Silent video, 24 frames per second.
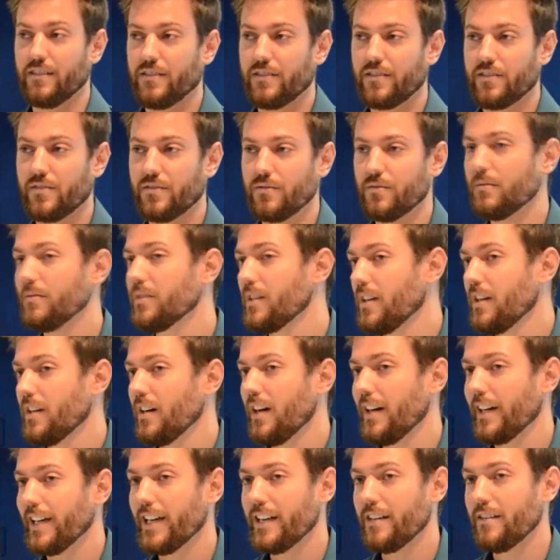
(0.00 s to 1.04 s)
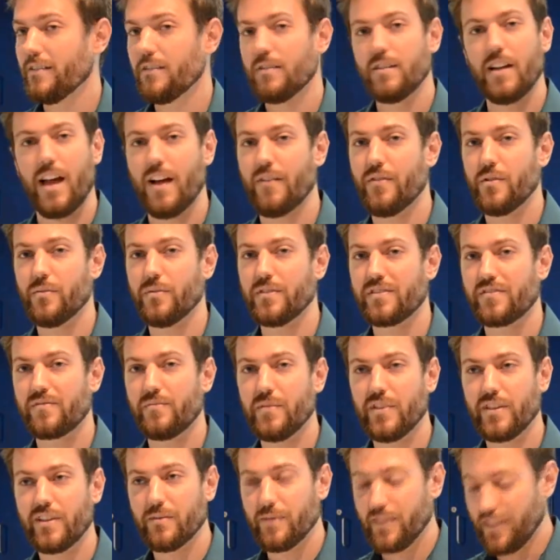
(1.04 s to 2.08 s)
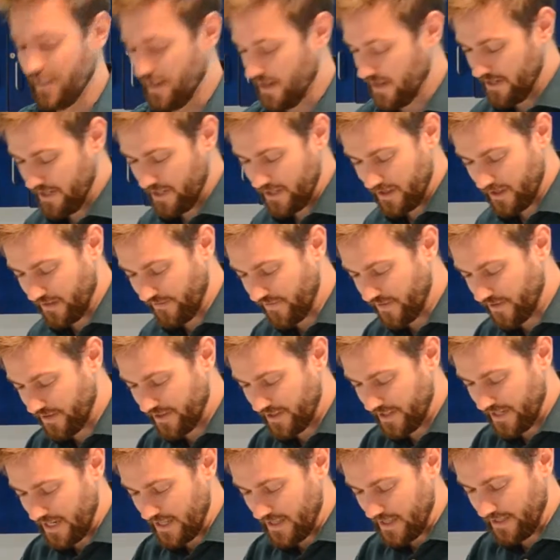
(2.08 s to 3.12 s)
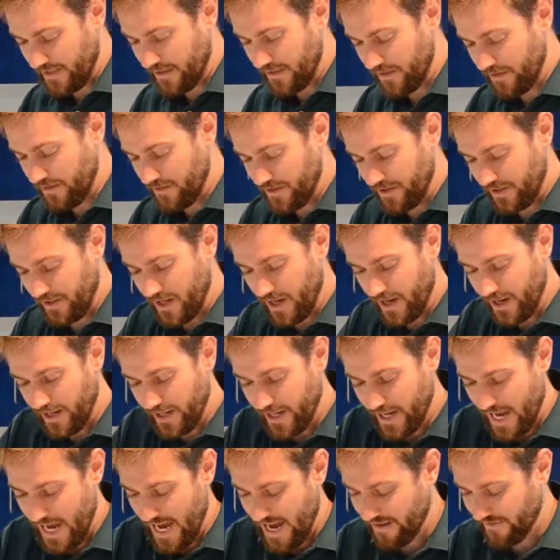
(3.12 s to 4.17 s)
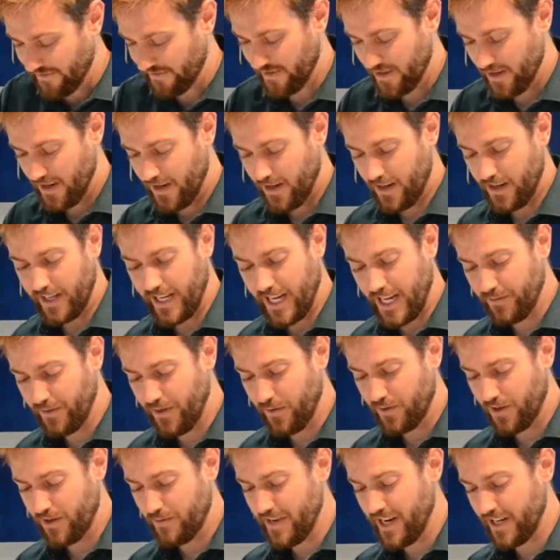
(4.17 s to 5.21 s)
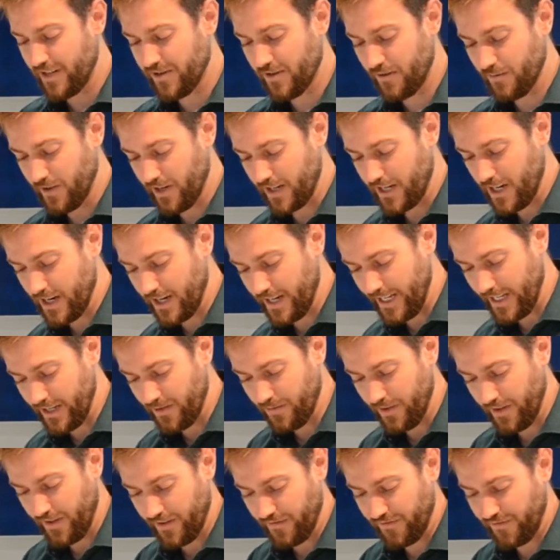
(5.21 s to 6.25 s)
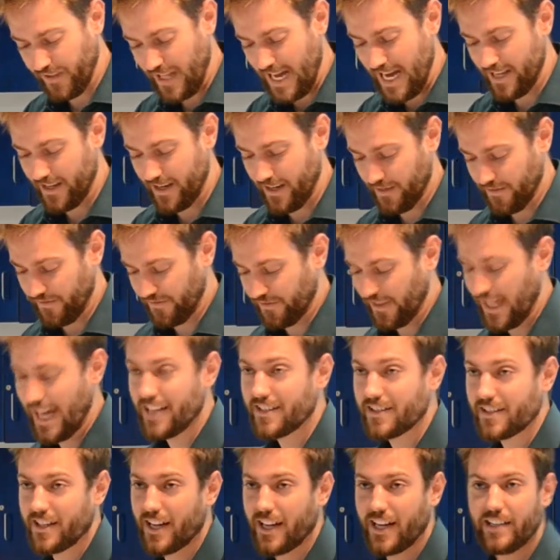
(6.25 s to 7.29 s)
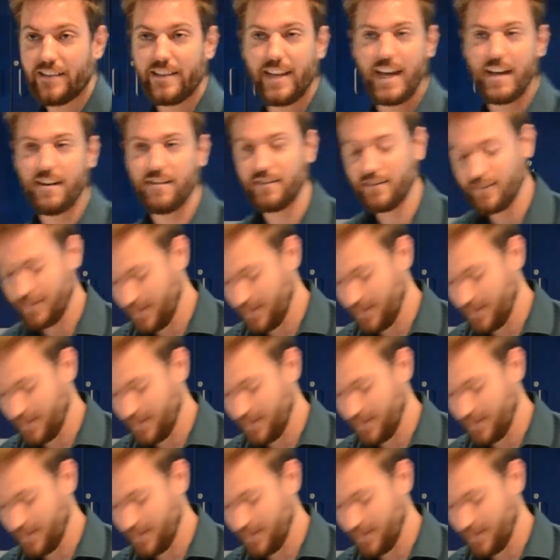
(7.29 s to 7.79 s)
So again, everyone's familiar with the onion. The first thing I like to do is cut it in half. Again, we want to make sure we're cutting it with a flat side down.